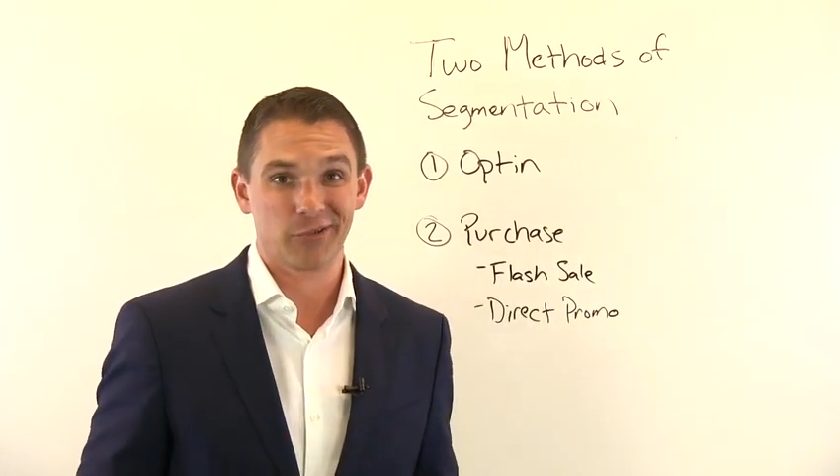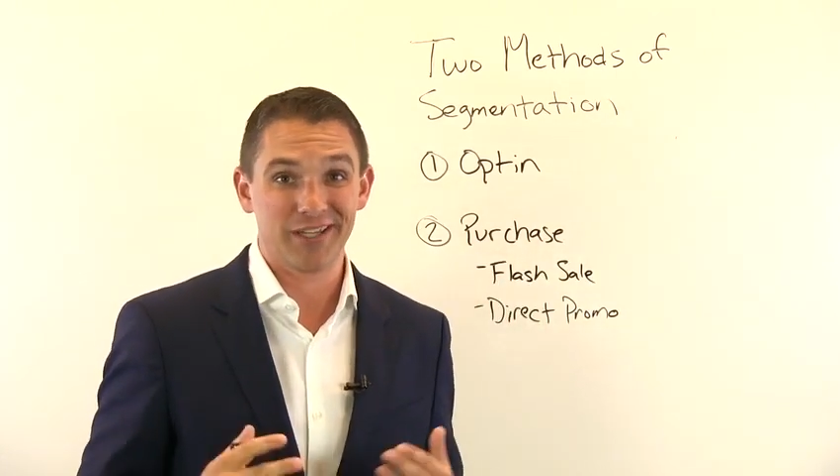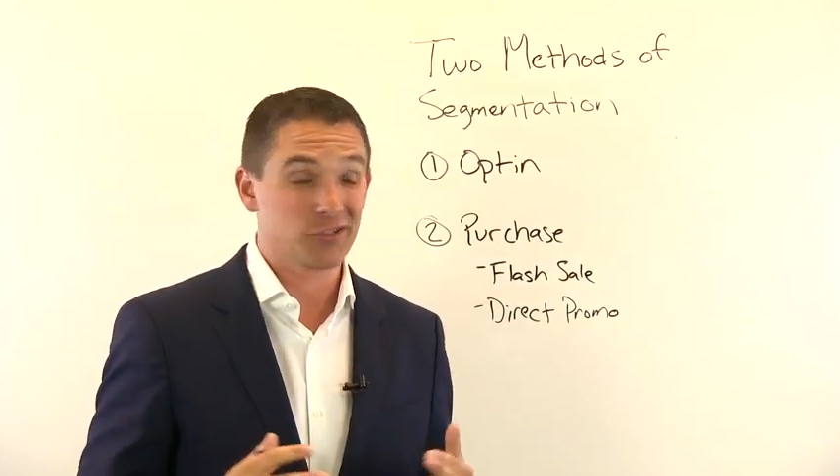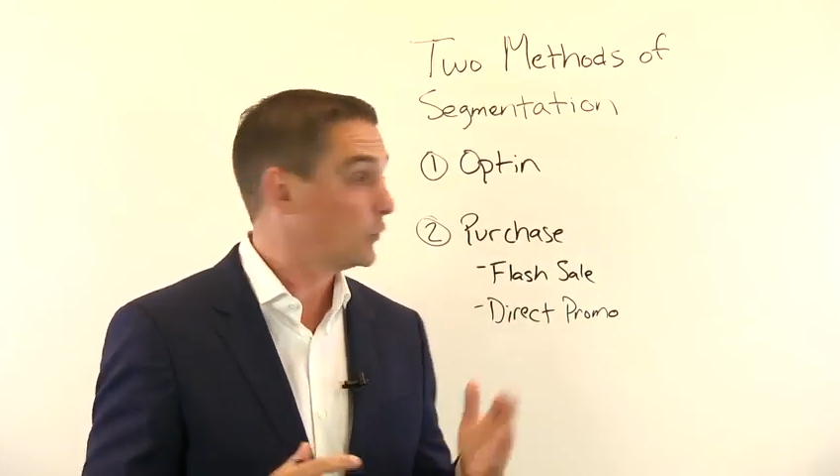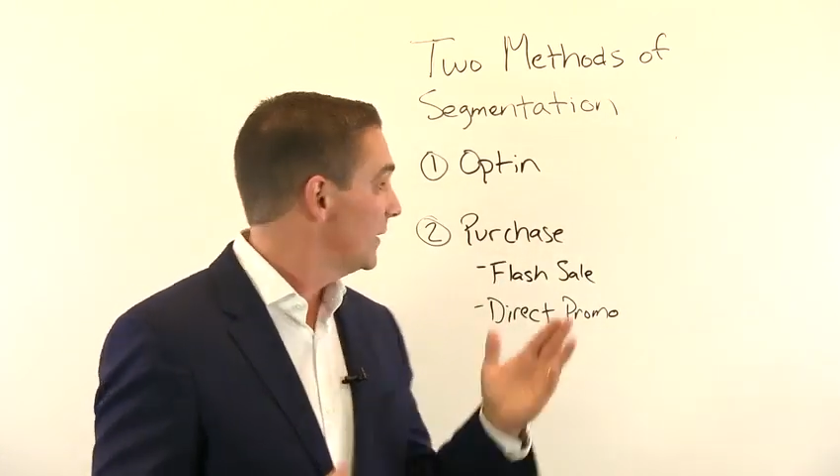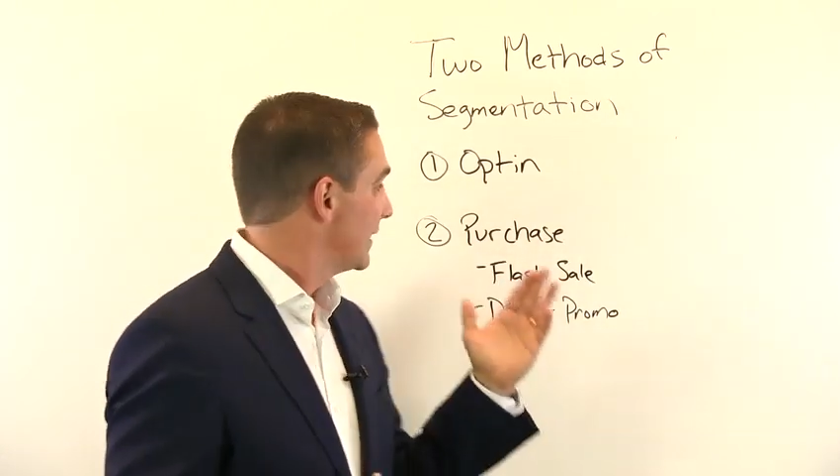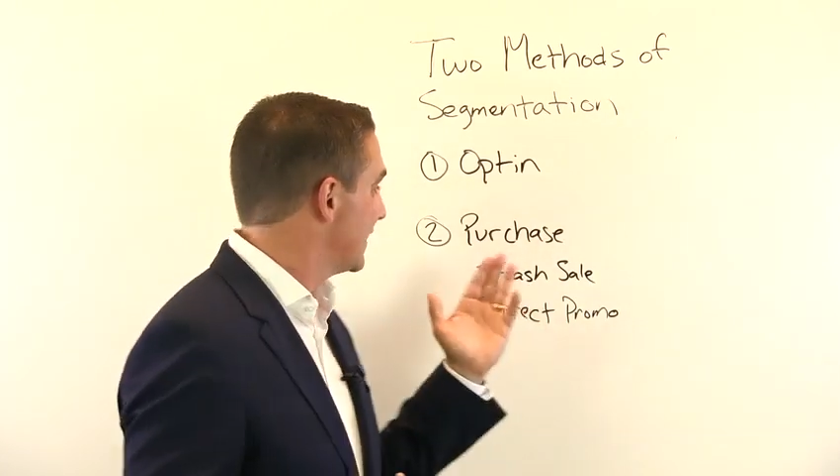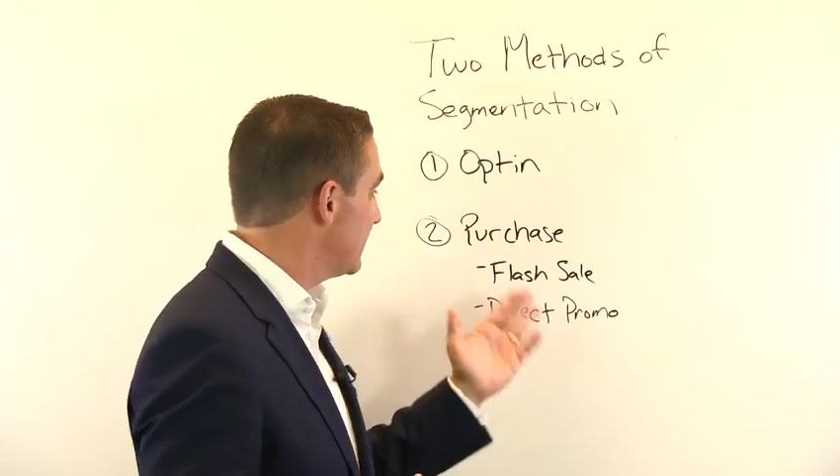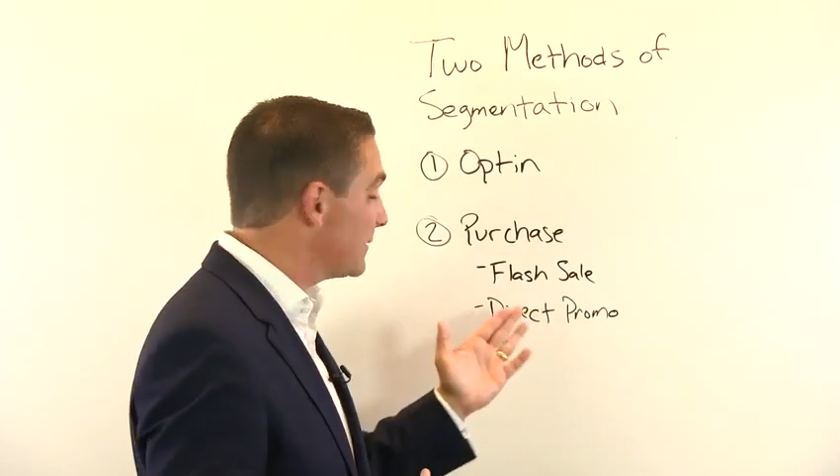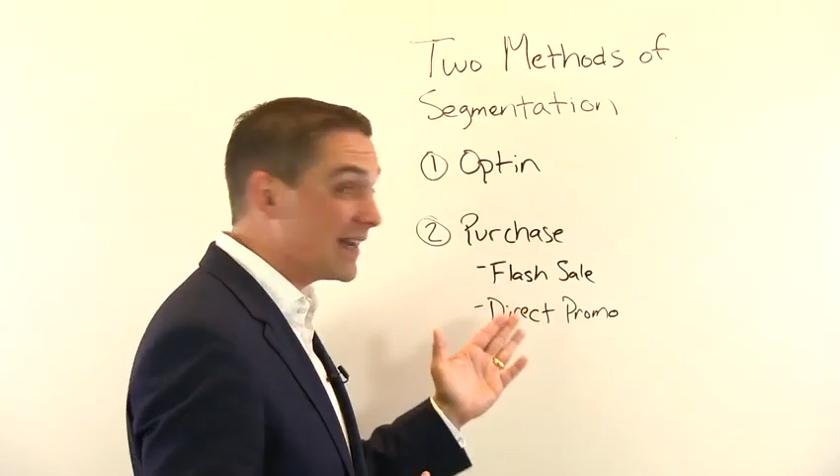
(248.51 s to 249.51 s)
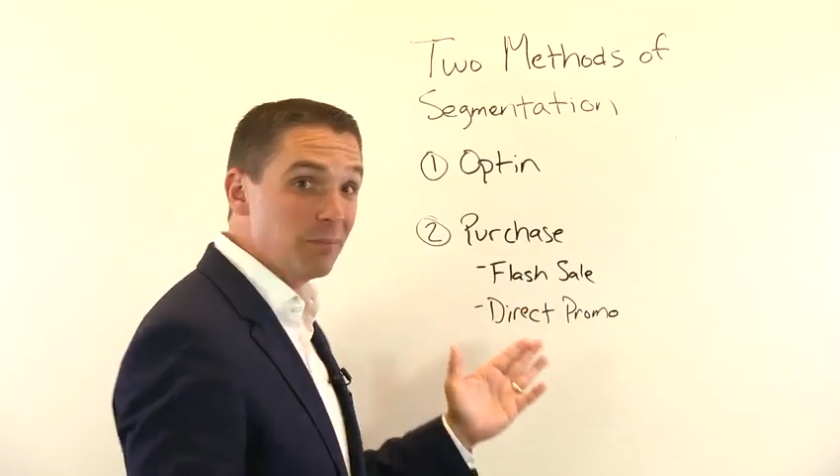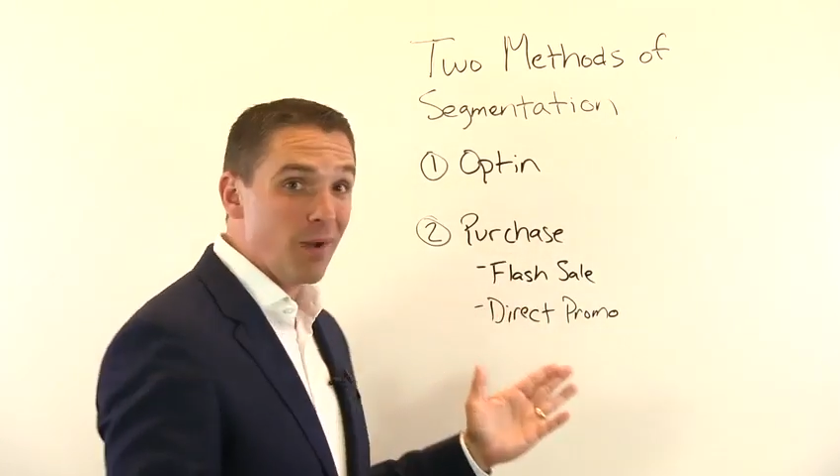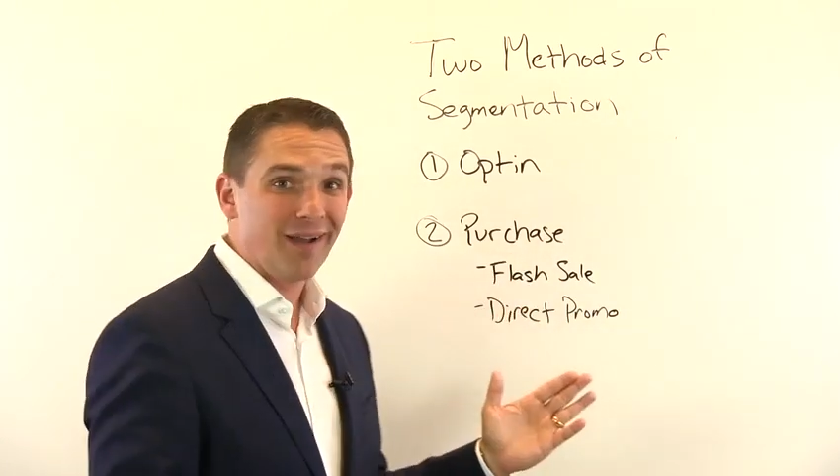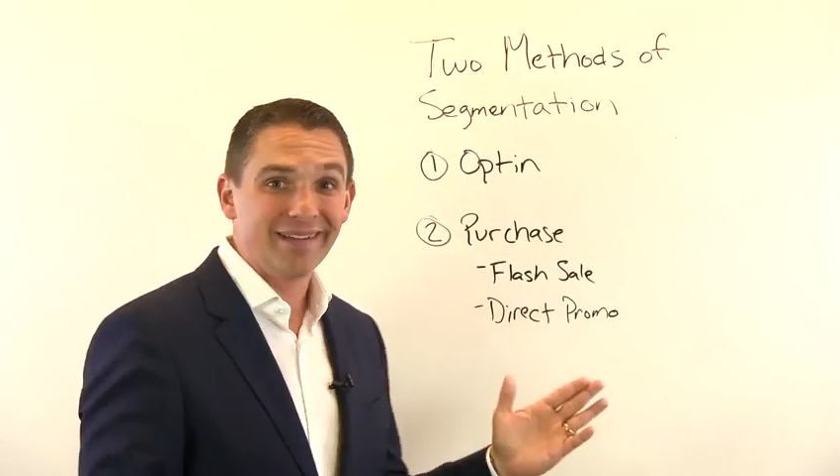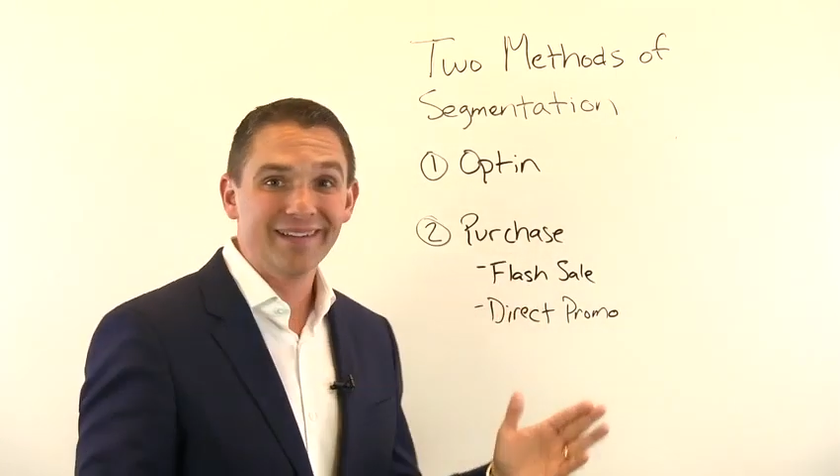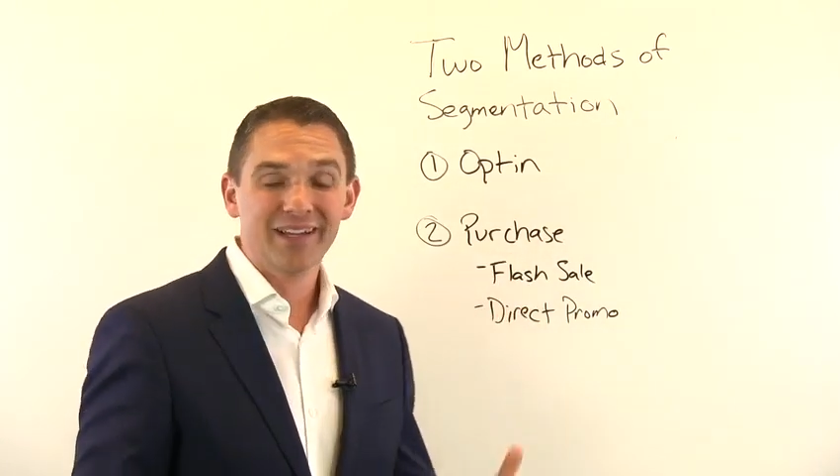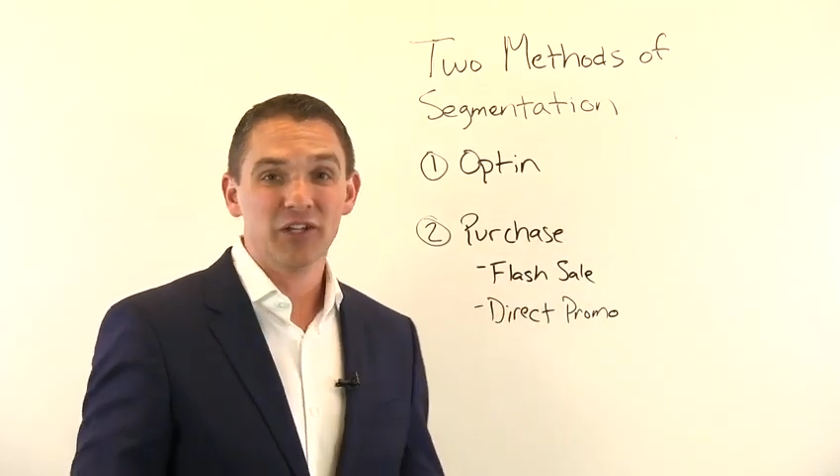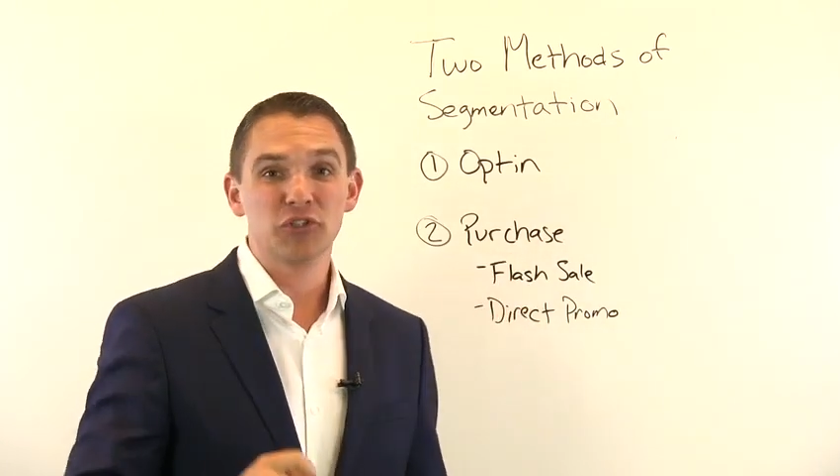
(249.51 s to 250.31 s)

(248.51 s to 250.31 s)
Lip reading: Okay, so keep that in mind.